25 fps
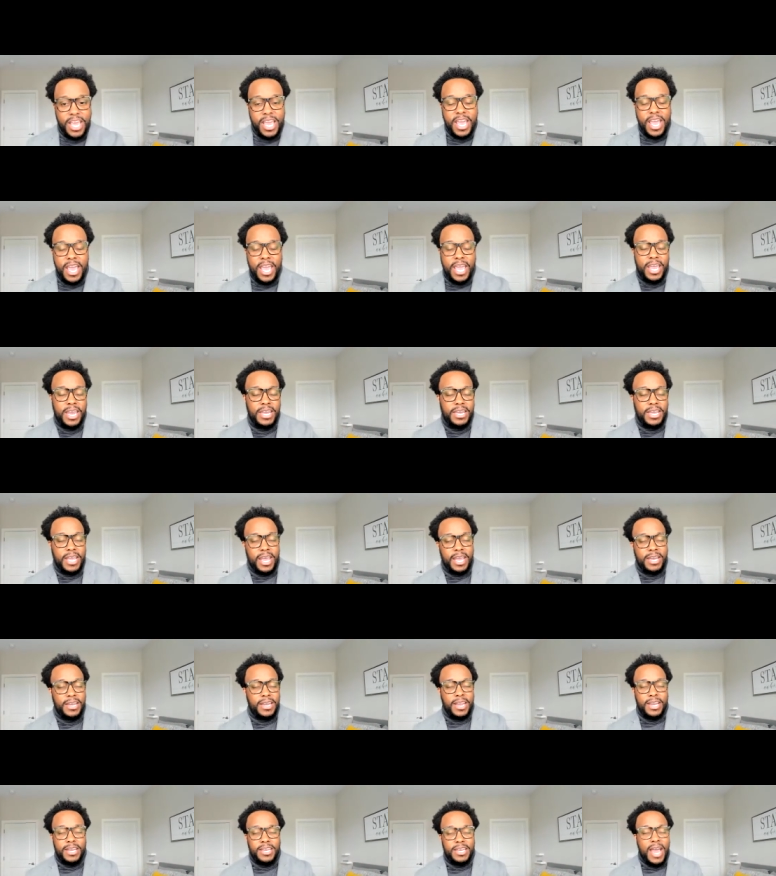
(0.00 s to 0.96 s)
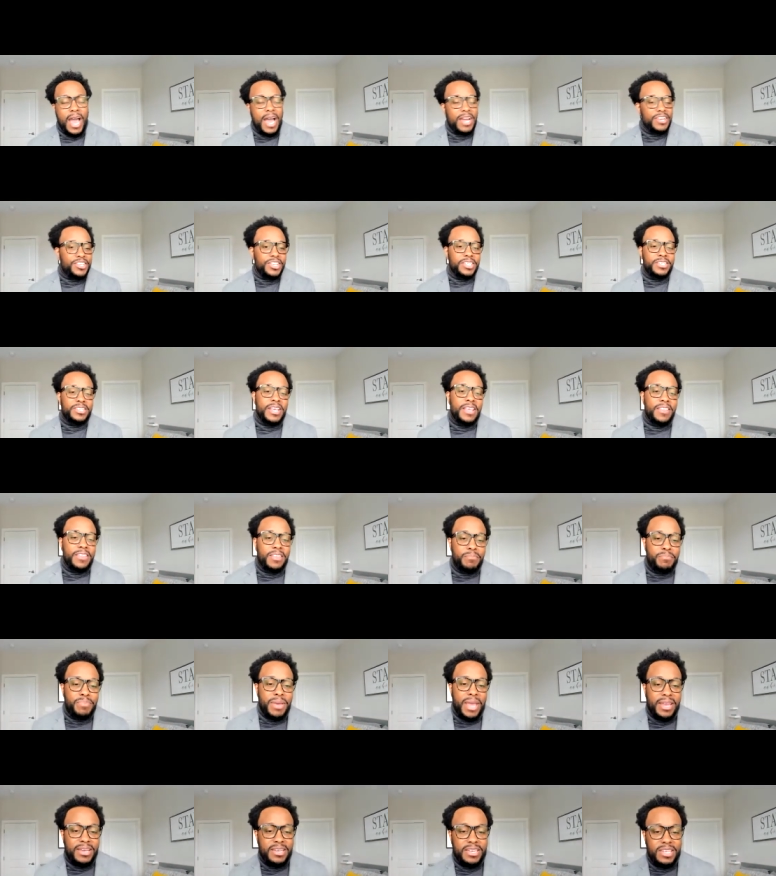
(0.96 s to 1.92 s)
And not just in the
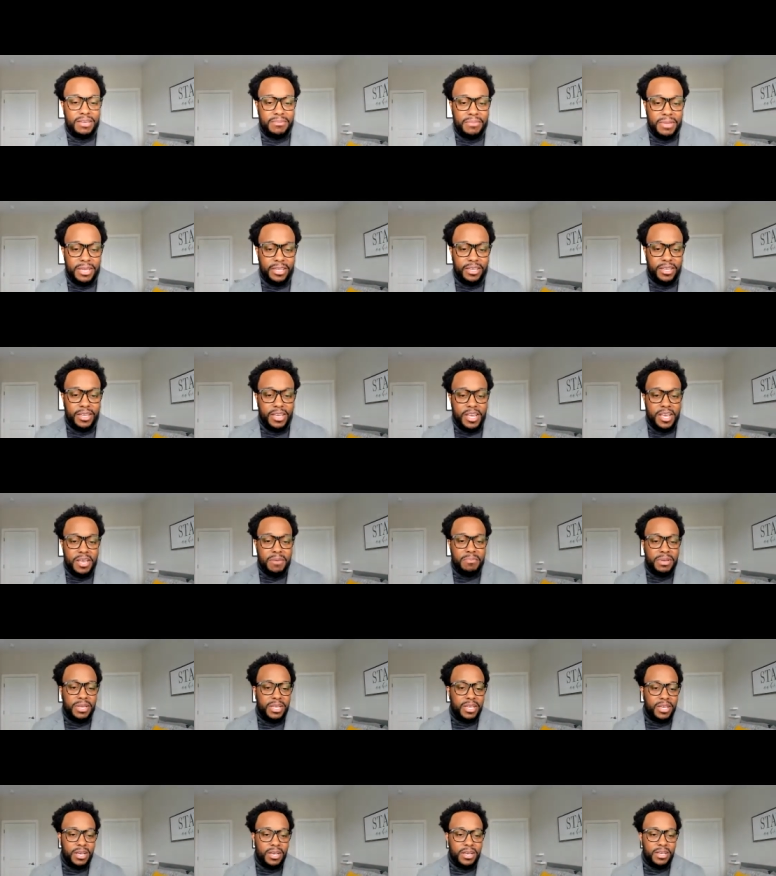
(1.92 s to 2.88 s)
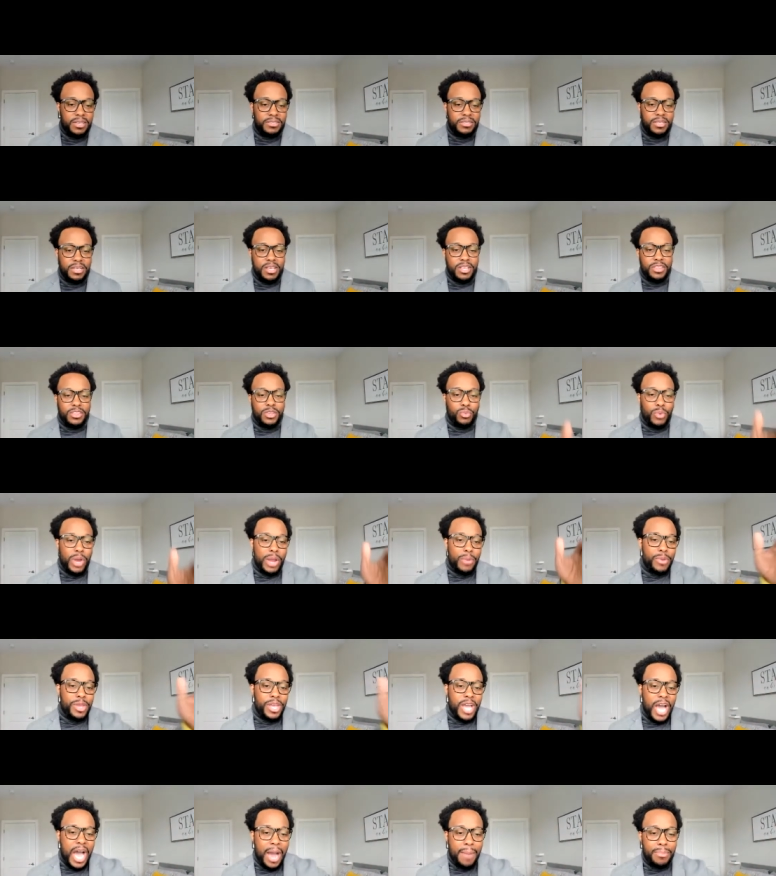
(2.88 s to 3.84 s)
pandemic, because the way
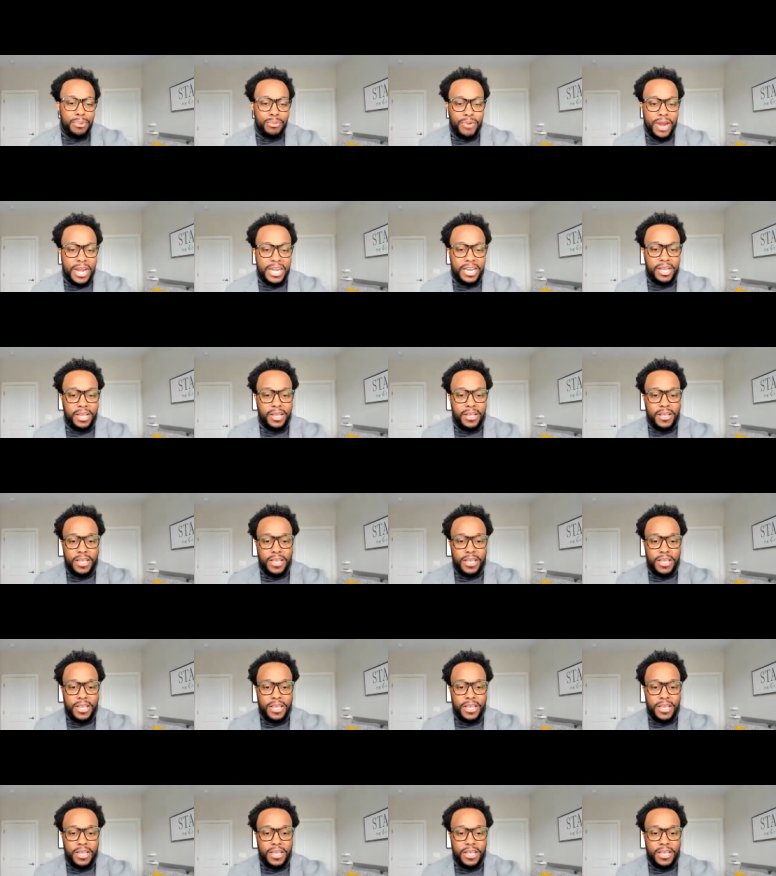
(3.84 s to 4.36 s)
we operated,